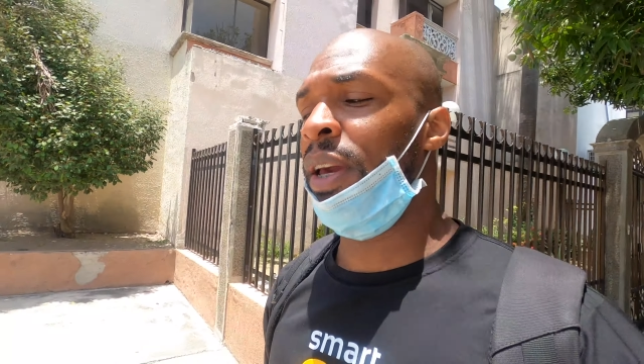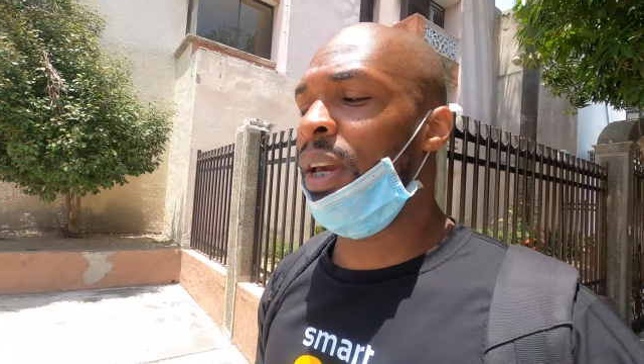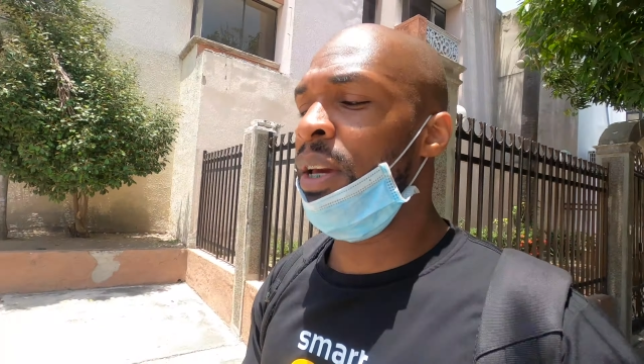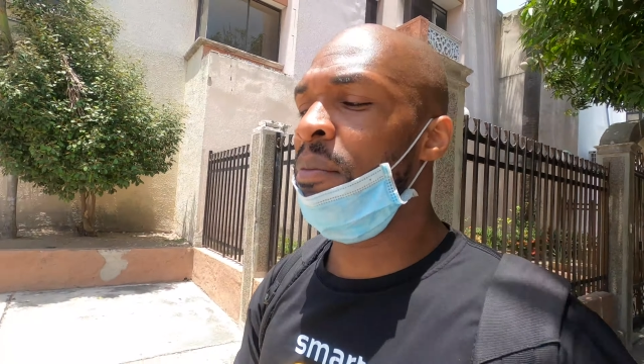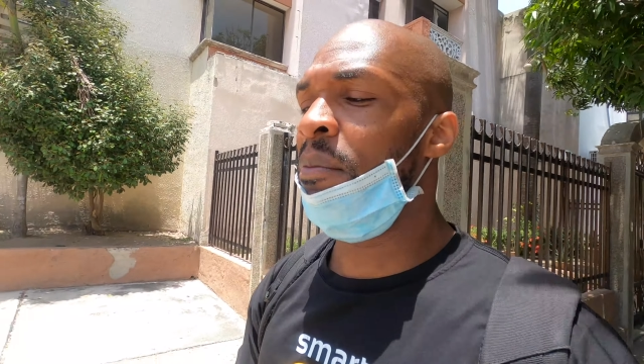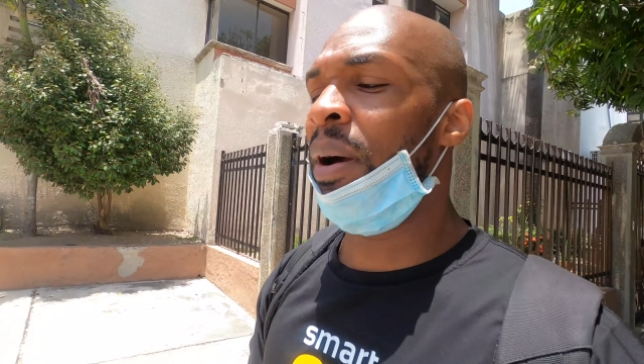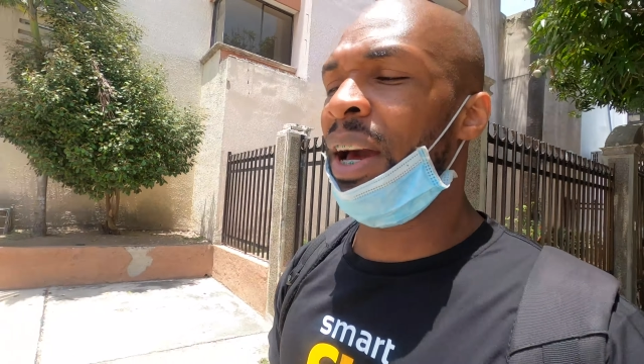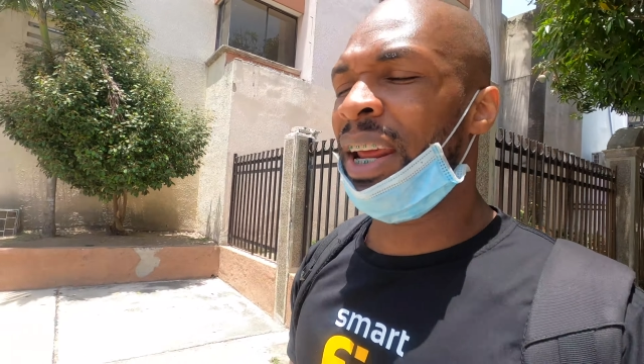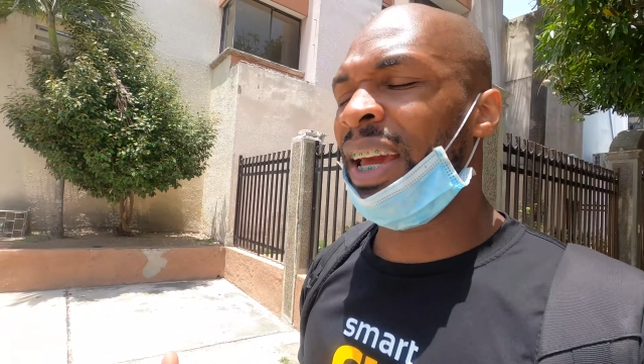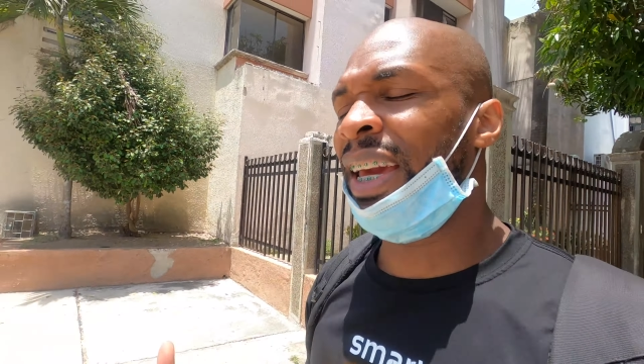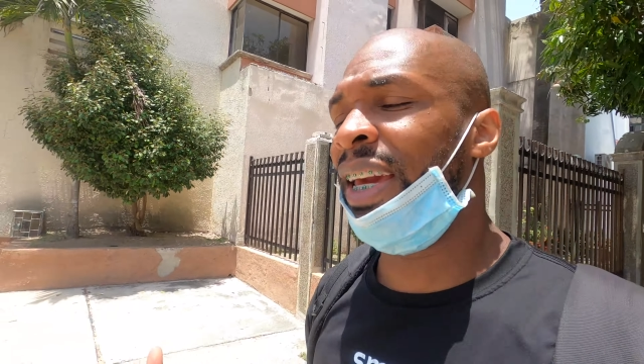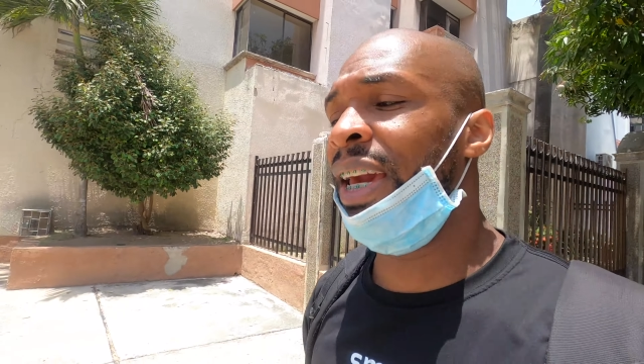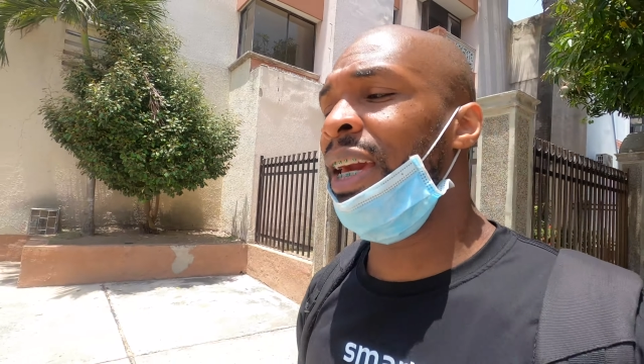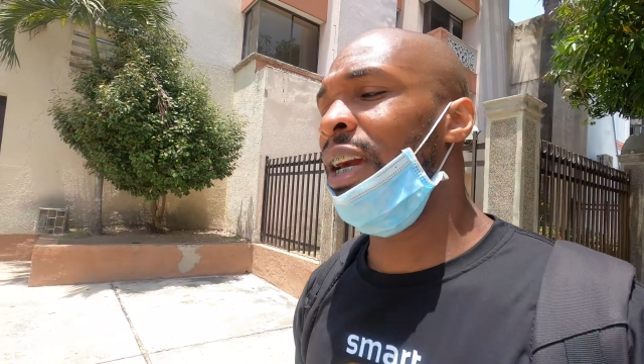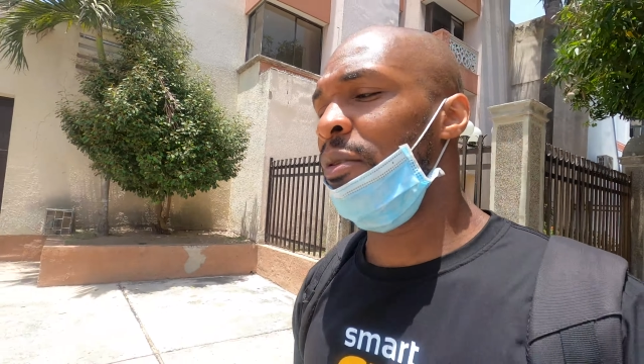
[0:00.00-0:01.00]
in
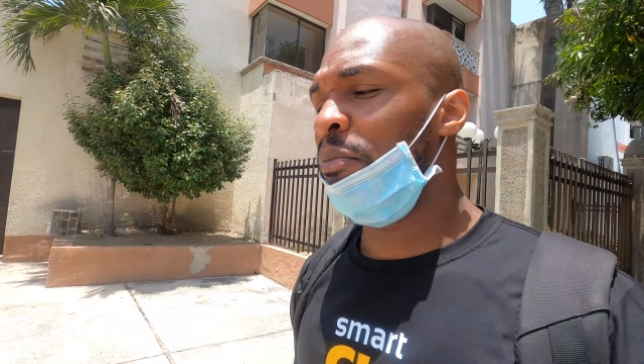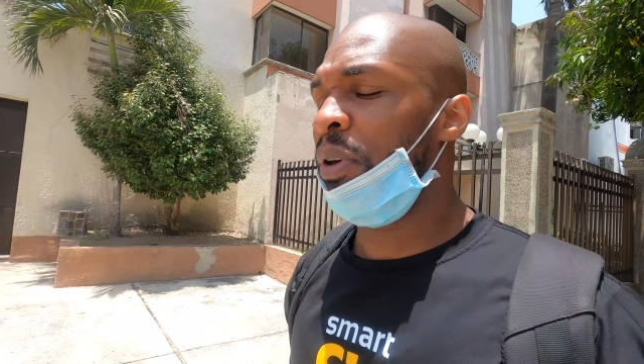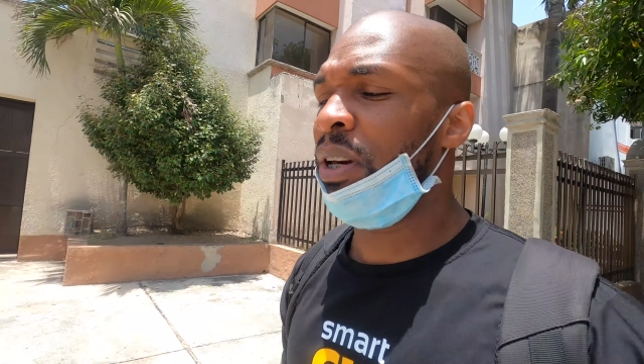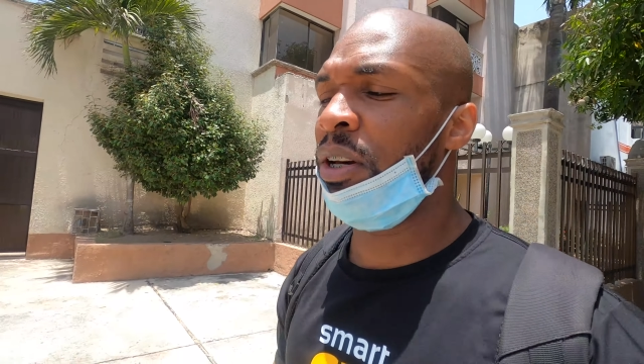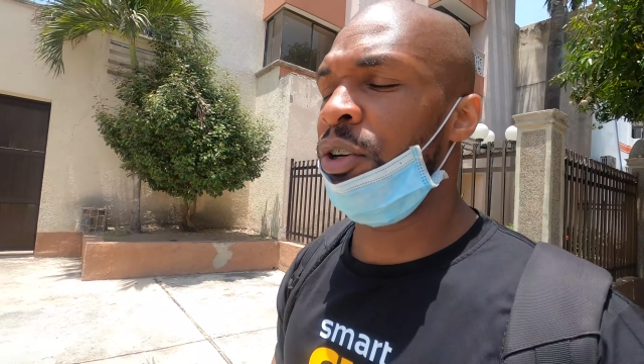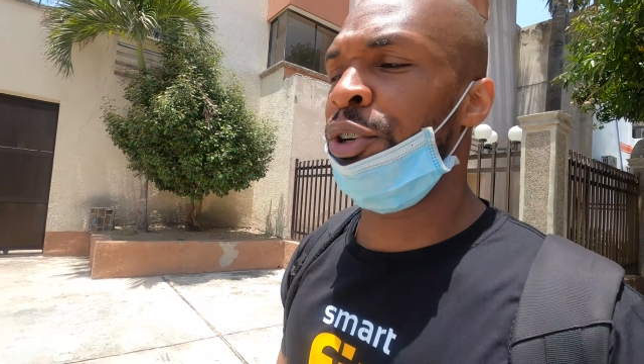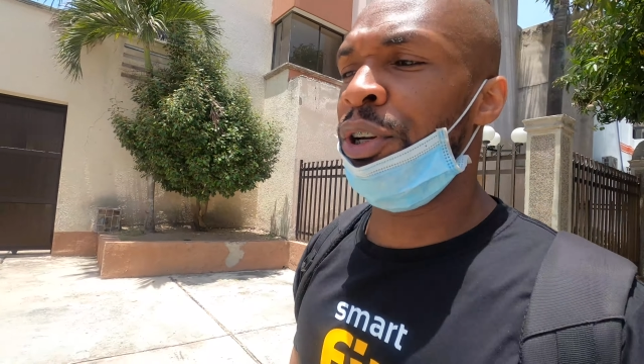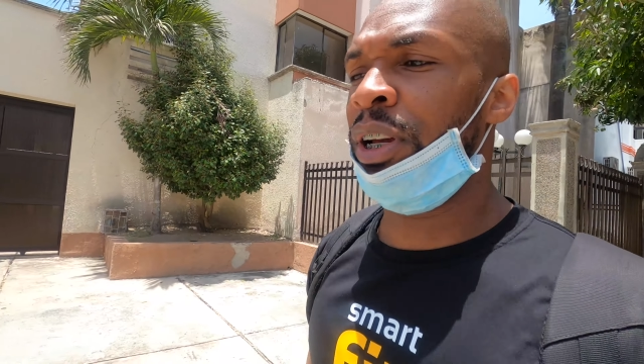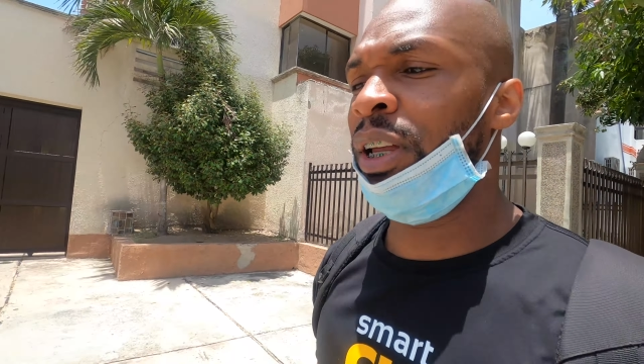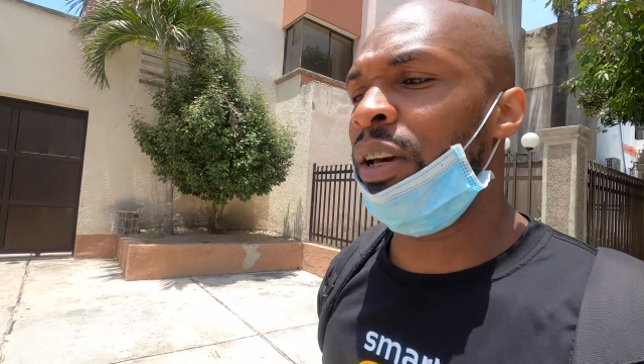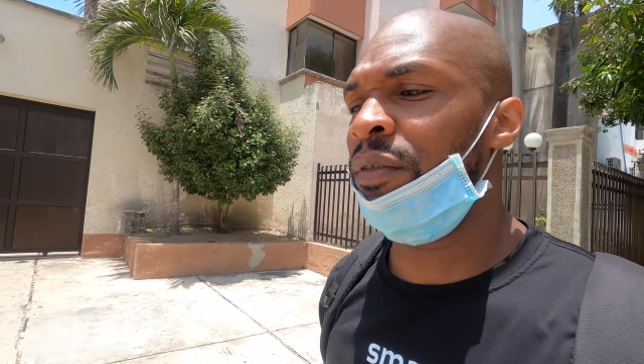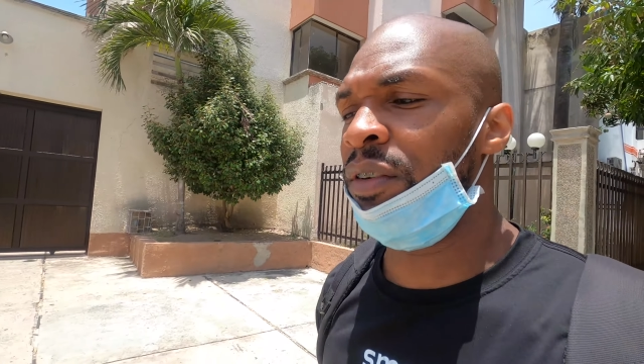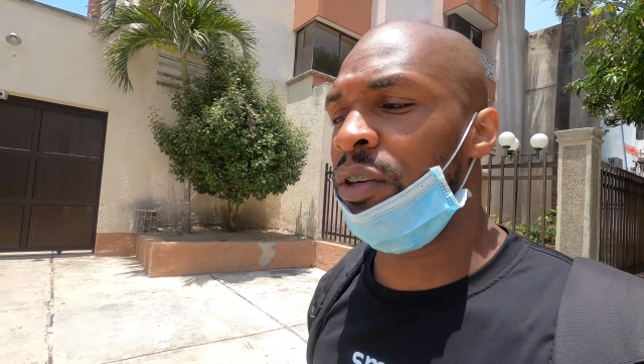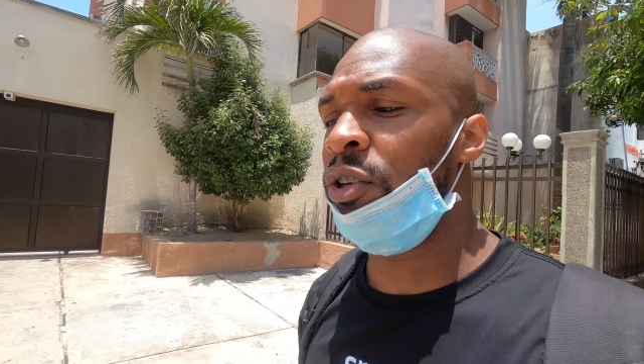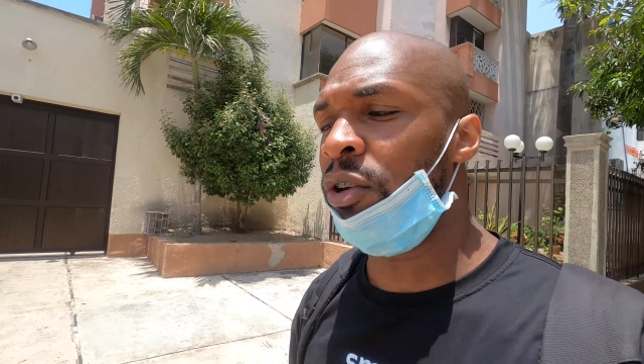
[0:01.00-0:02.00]
Barranquilla because she
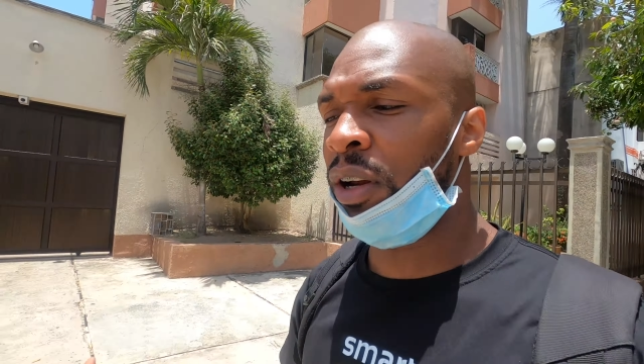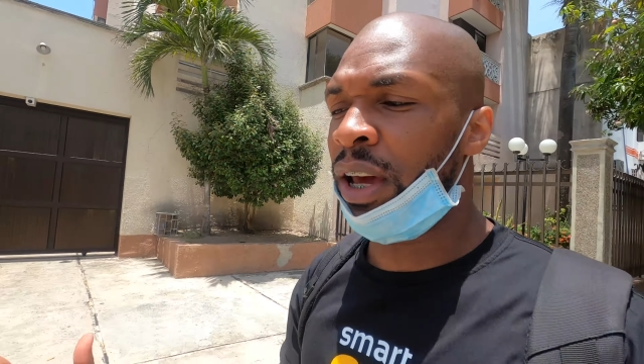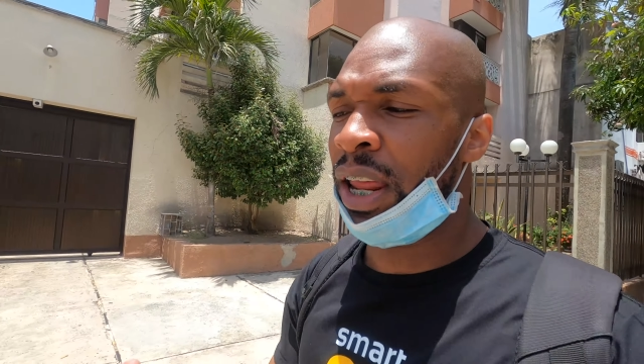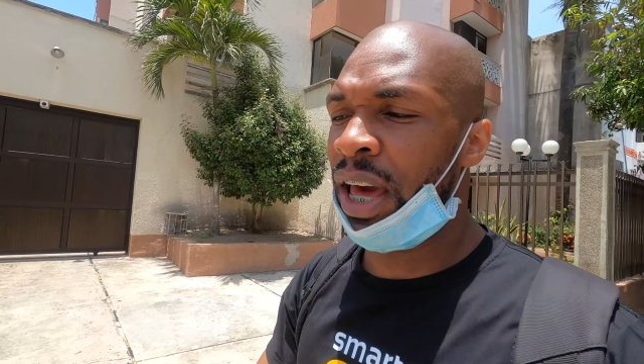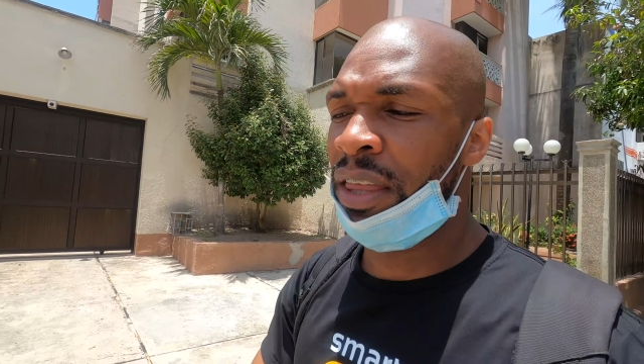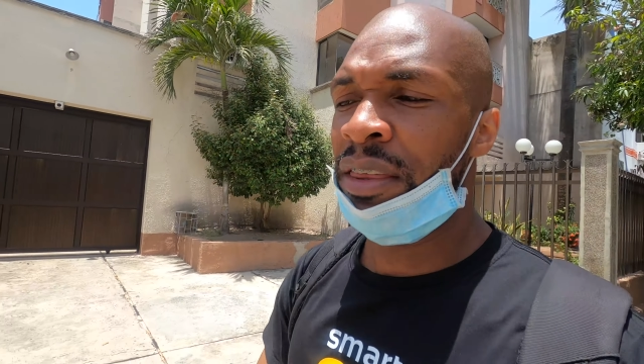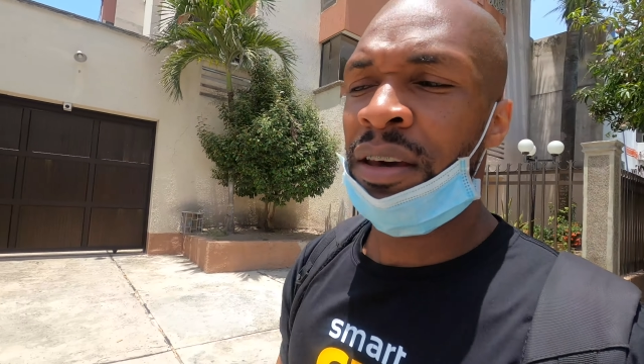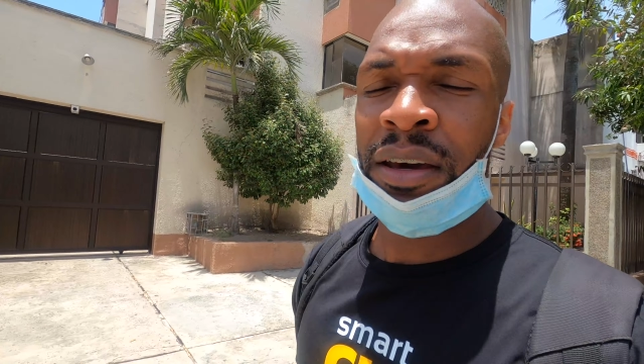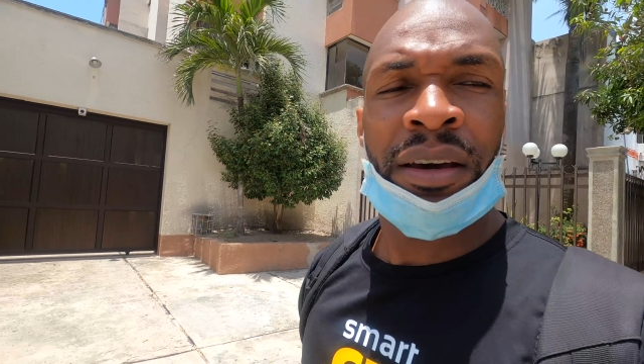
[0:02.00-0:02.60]
lives in Soledad.